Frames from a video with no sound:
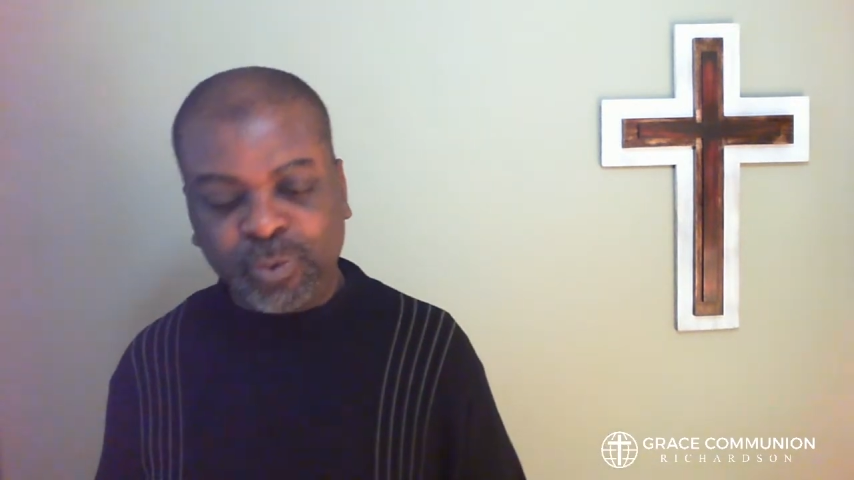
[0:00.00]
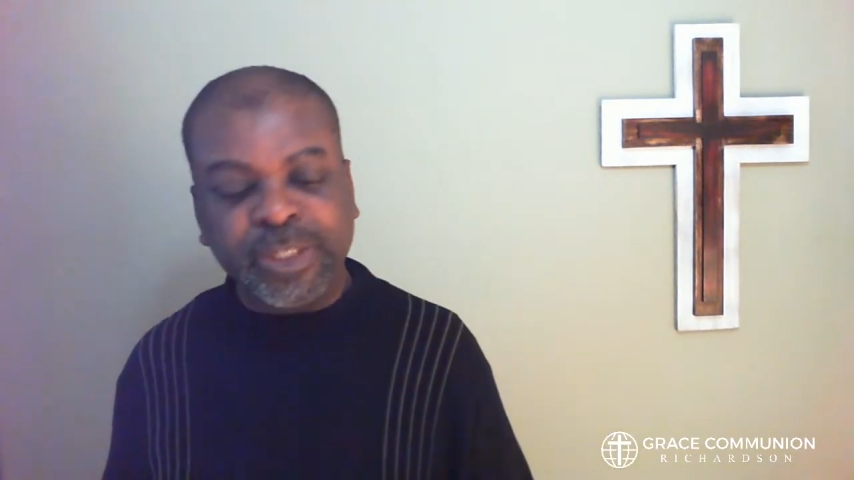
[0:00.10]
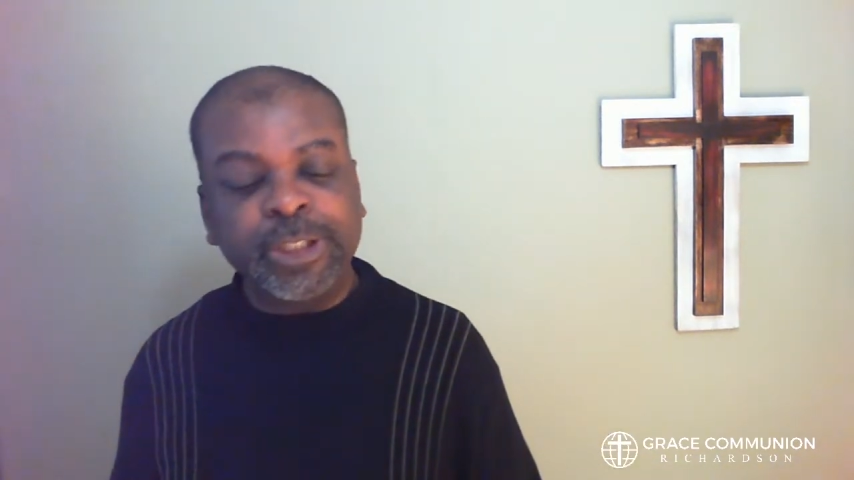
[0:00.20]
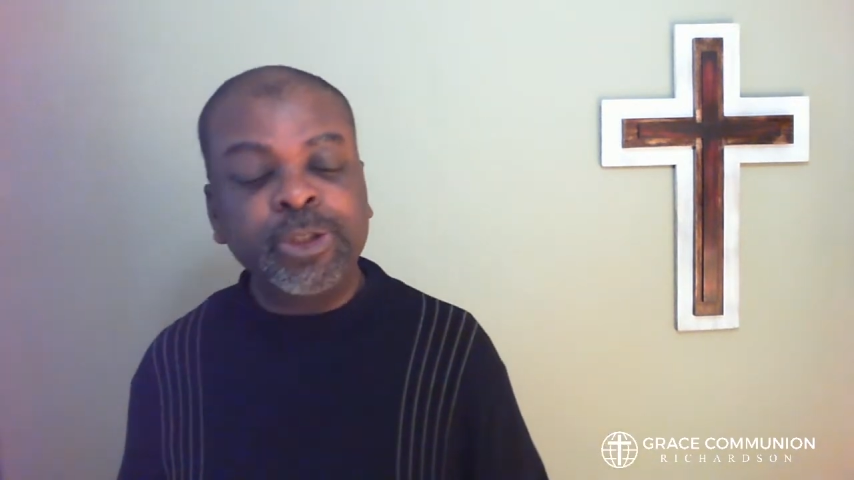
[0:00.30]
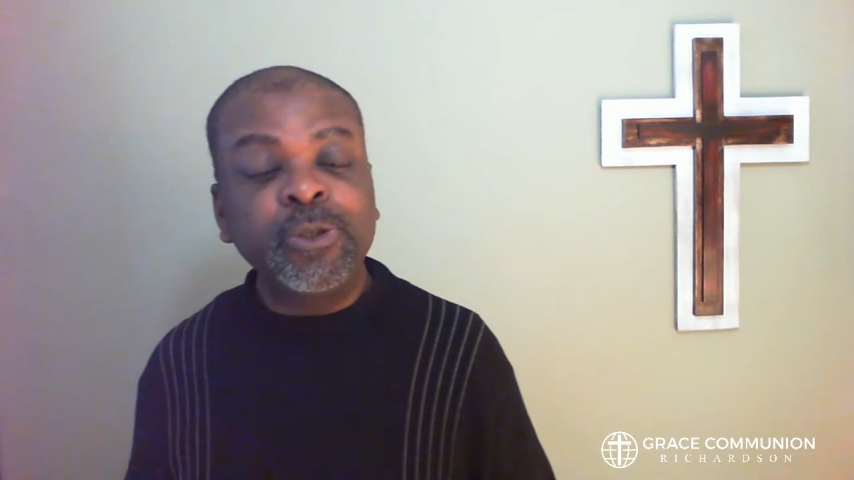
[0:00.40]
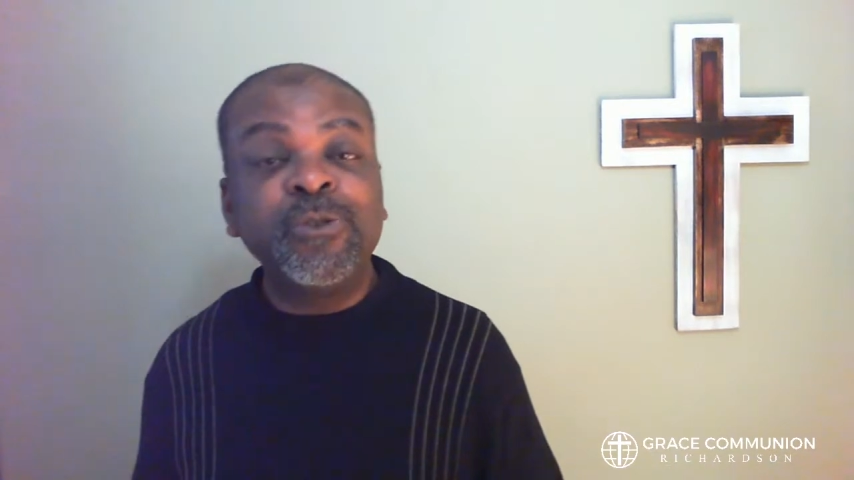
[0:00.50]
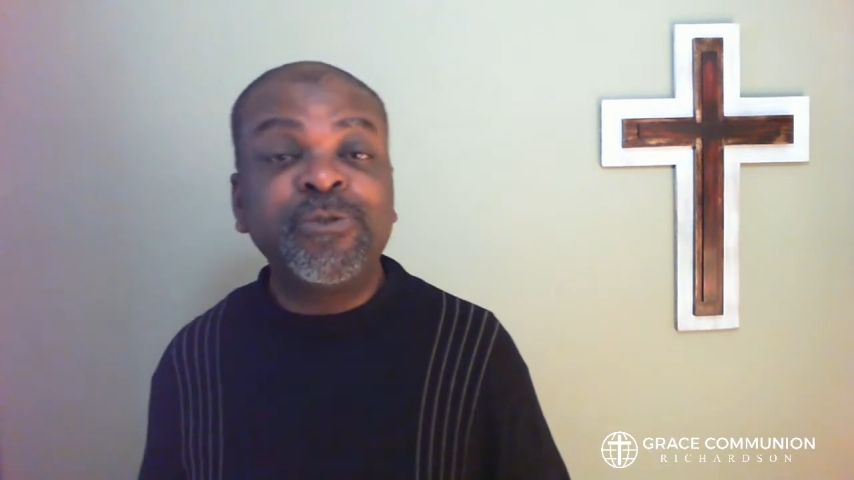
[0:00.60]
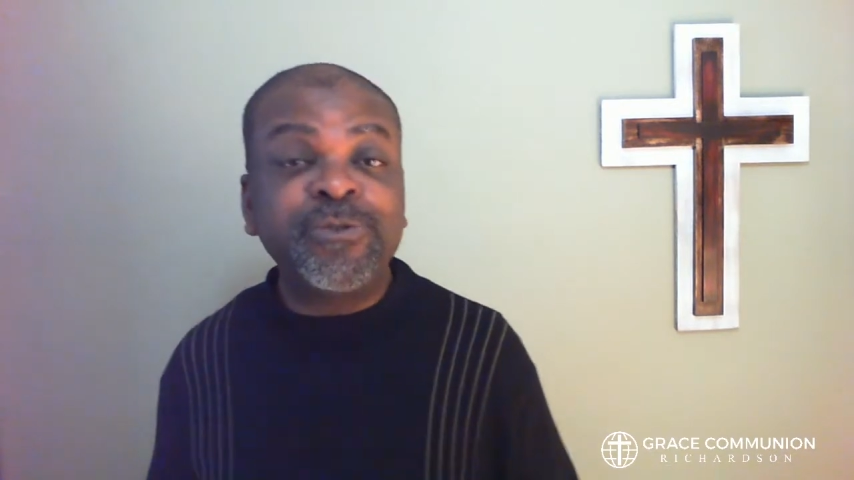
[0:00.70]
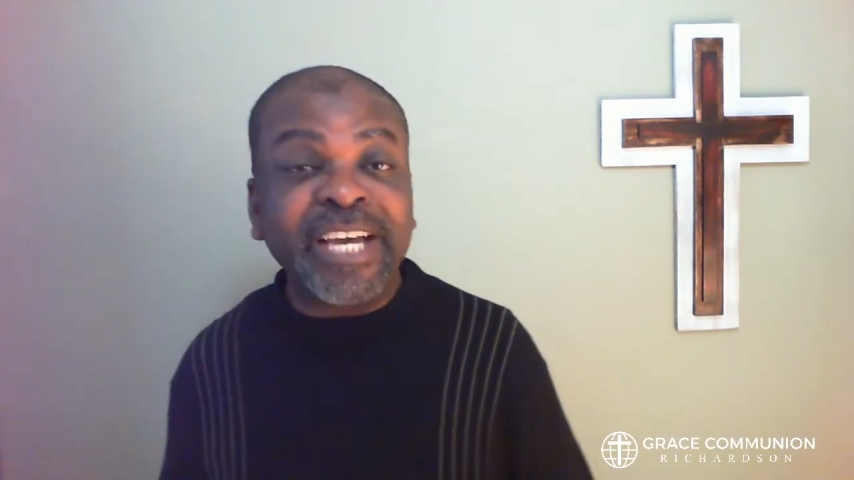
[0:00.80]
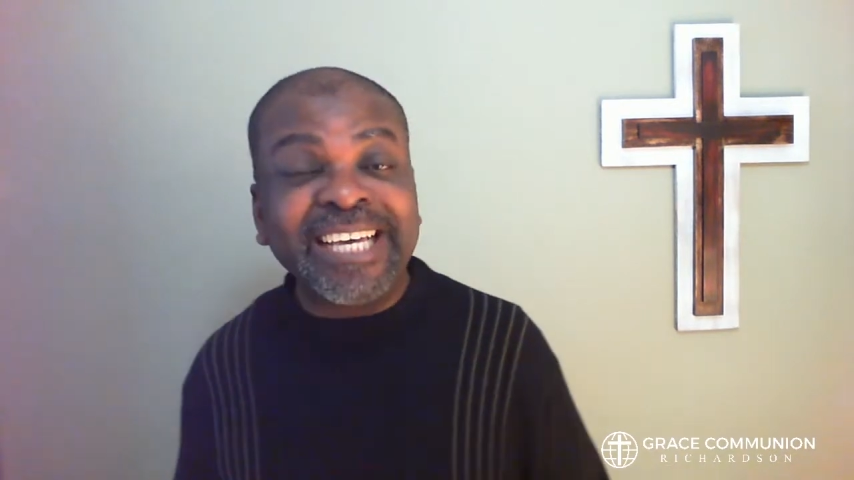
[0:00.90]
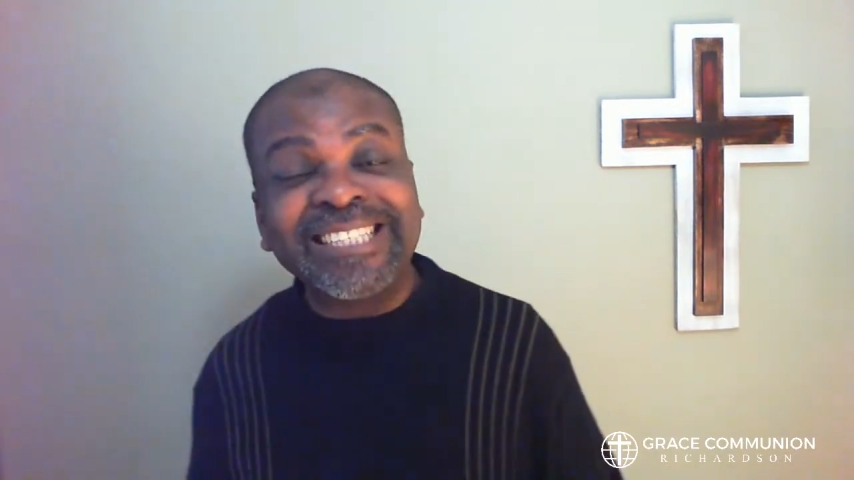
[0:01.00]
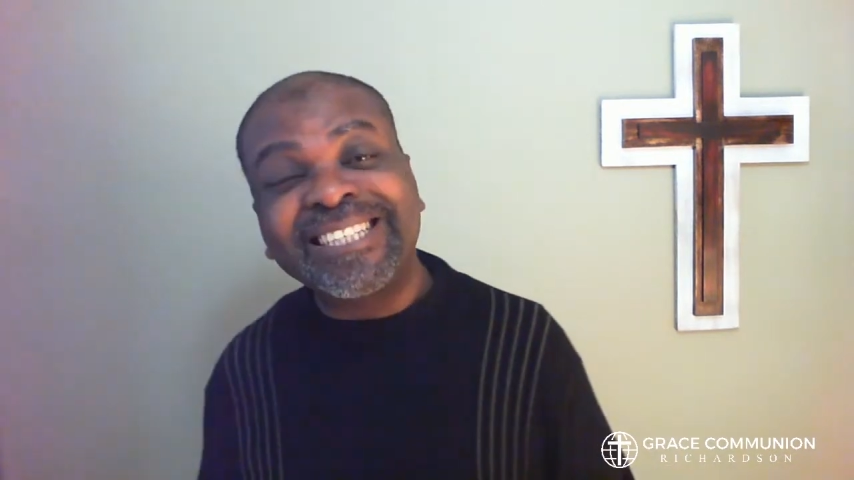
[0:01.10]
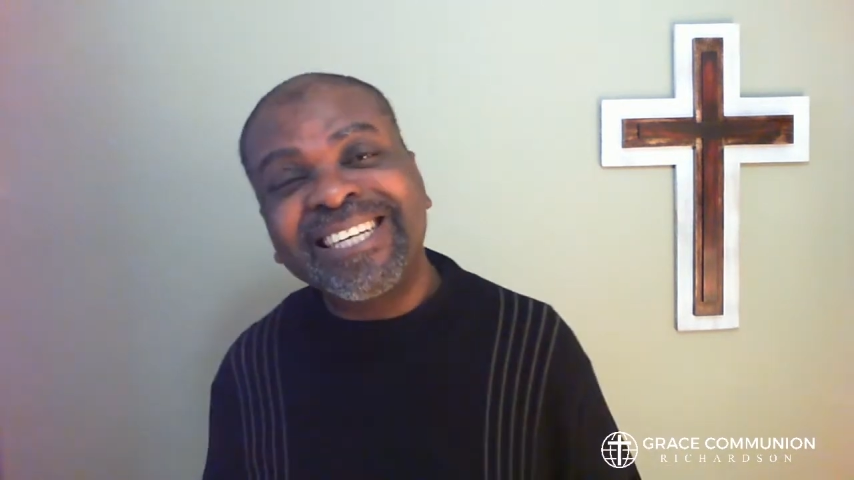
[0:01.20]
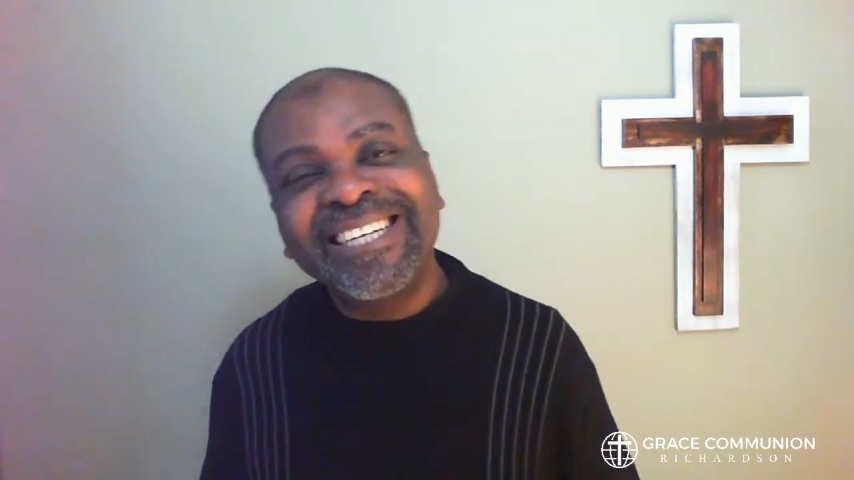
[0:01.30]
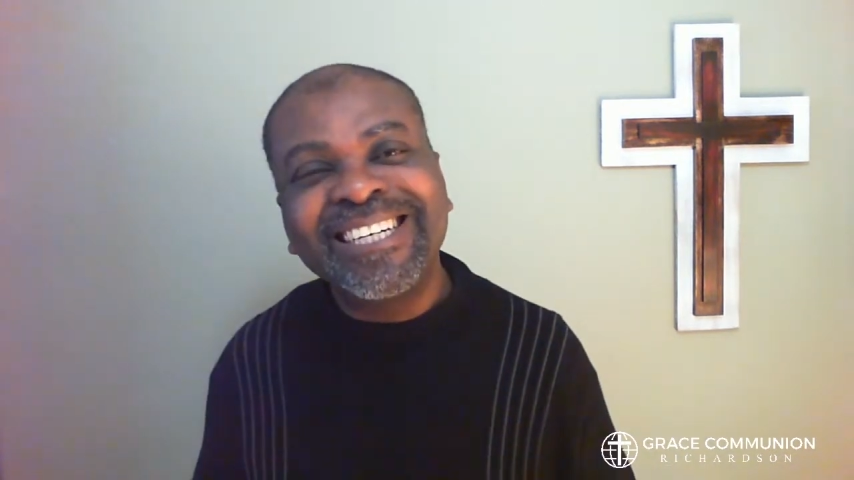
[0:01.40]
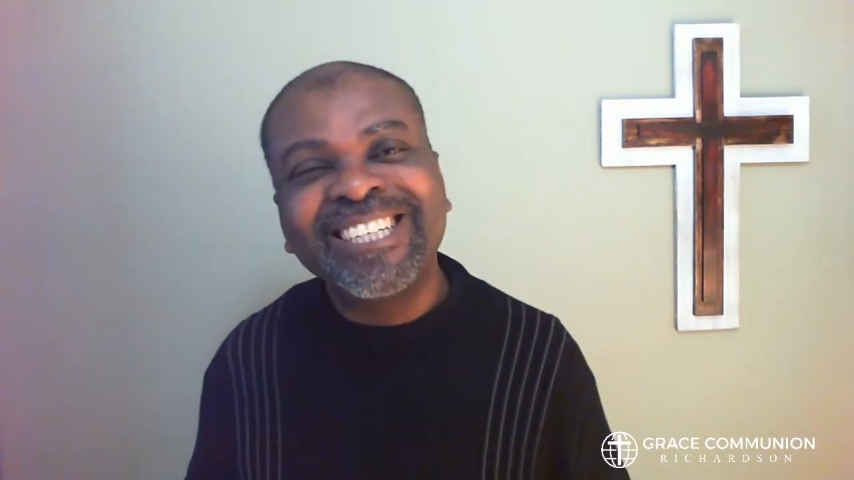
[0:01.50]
We do faith